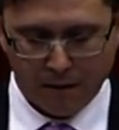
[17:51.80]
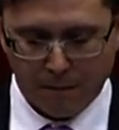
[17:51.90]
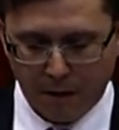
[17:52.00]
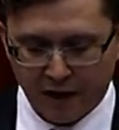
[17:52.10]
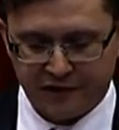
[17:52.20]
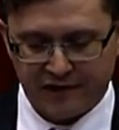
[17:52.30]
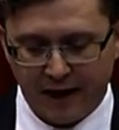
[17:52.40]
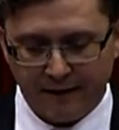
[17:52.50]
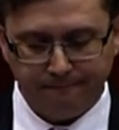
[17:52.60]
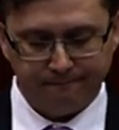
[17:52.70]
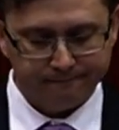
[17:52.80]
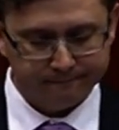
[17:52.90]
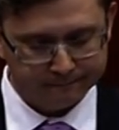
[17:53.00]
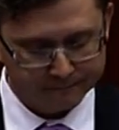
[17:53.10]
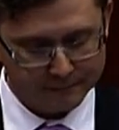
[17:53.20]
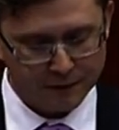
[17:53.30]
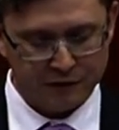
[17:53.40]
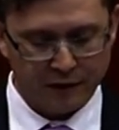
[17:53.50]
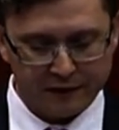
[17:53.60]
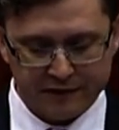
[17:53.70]
My son,
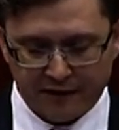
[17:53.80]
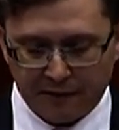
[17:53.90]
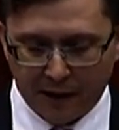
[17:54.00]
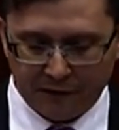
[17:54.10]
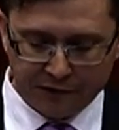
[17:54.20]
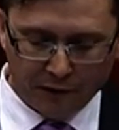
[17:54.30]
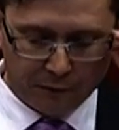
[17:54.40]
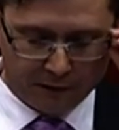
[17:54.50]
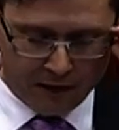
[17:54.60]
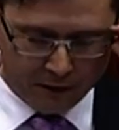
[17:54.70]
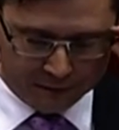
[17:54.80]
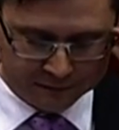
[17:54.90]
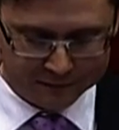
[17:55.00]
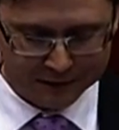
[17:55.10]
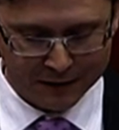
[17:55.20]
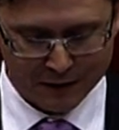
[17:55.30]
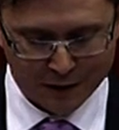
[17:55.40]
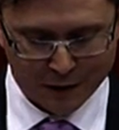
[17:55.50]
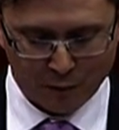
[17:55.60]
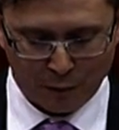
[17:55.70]
who's only 7 months old now,
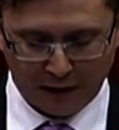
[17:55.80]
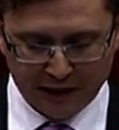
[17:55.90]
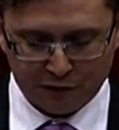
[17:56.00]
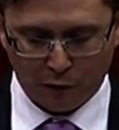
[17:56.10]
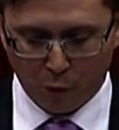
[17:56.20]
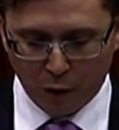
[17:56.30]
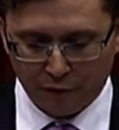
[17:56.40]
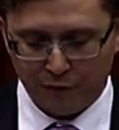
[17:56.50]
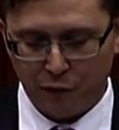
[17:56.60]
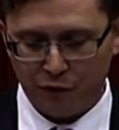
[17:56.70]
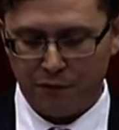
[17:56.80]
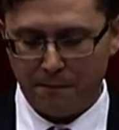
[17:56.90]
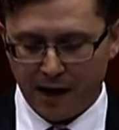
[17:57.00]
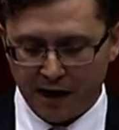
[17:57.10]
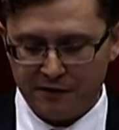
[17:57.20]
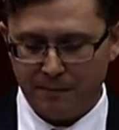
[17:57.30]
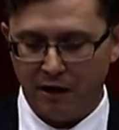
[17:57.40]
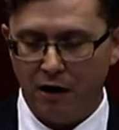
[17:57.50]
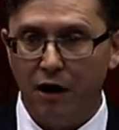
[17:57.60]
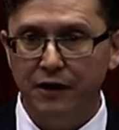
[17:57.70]
will enter a workforce marked
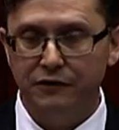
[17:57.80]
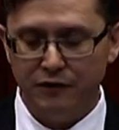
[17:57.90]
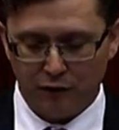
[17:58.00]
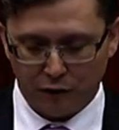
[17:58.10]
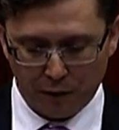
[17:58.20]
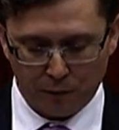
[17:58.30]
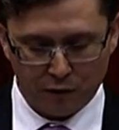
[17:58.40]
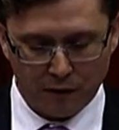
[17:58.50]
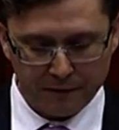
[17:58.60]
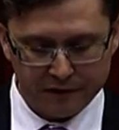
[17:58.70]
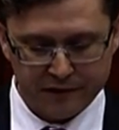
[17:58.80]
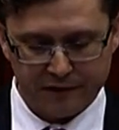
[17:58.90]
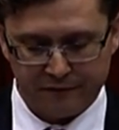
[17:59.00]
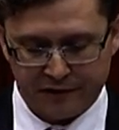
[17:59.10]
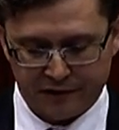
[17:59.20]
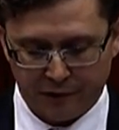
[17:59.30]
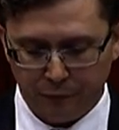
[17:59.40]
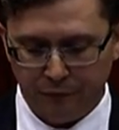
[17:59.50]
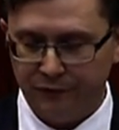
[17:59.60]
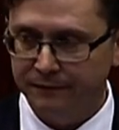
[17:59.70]
by heightened global competition for
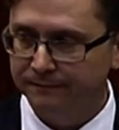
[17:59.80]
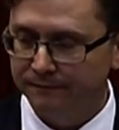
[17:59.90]
skills